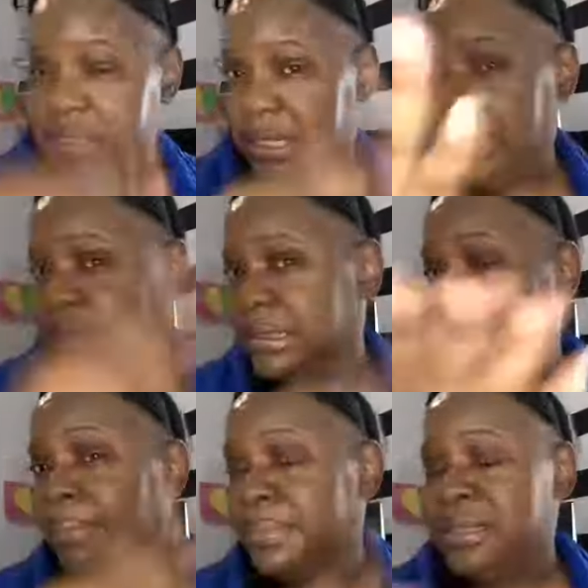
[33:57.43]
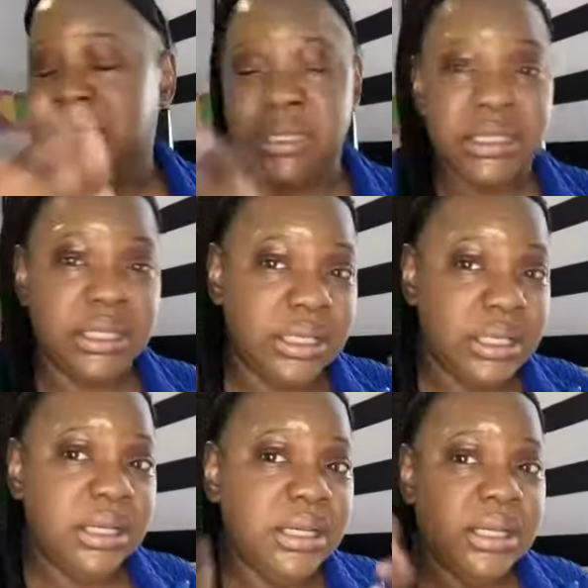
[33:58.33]
she has competition,
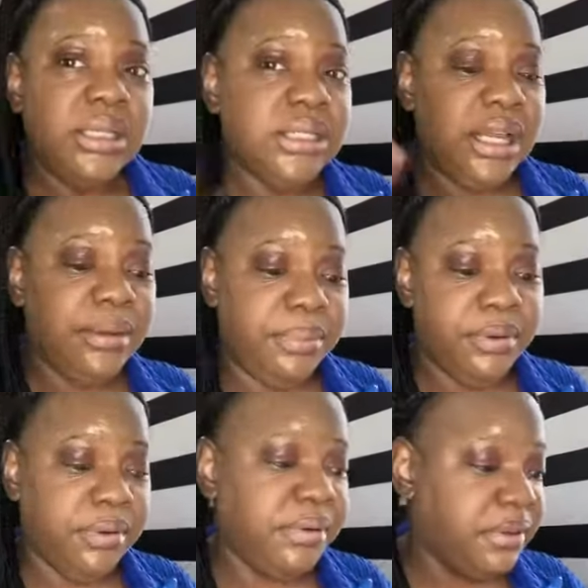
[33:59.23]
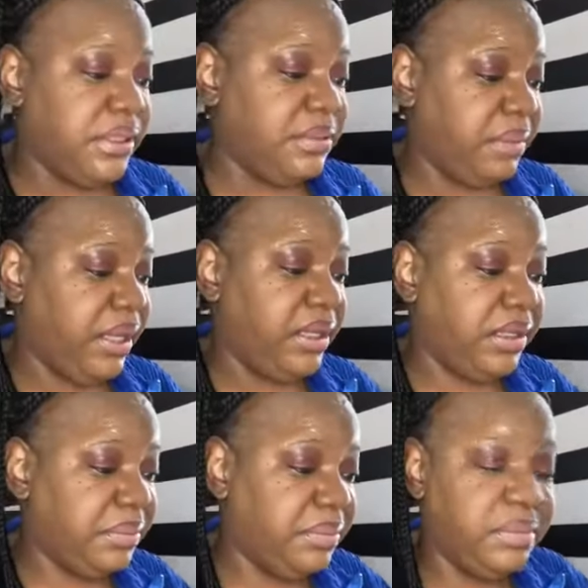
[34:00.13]
she got to put on all this
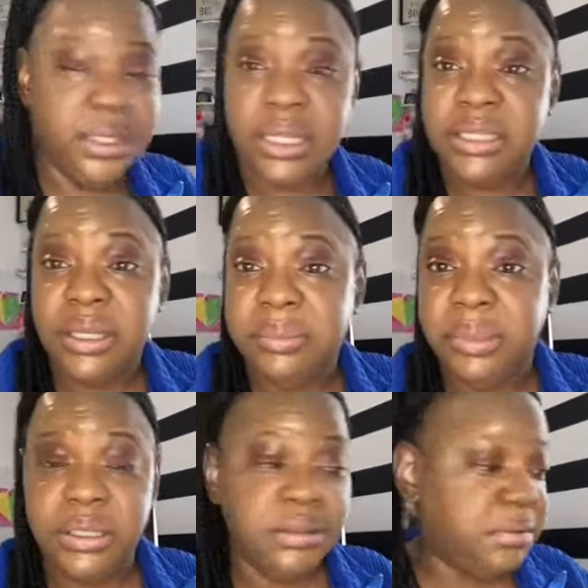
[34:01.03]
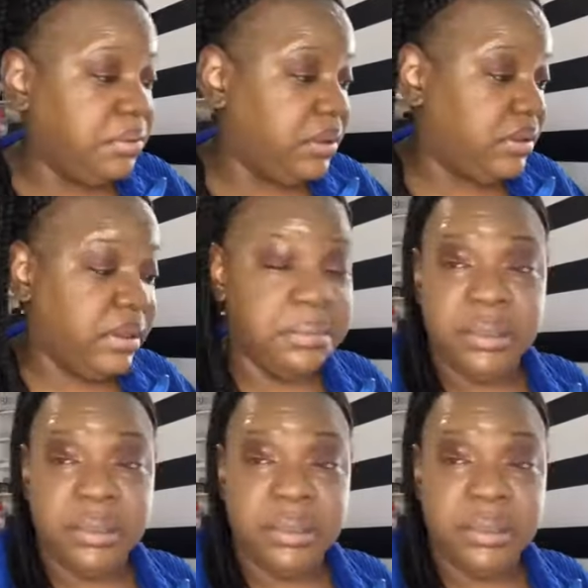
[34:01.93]
makeup and they tell me to do it. So I'm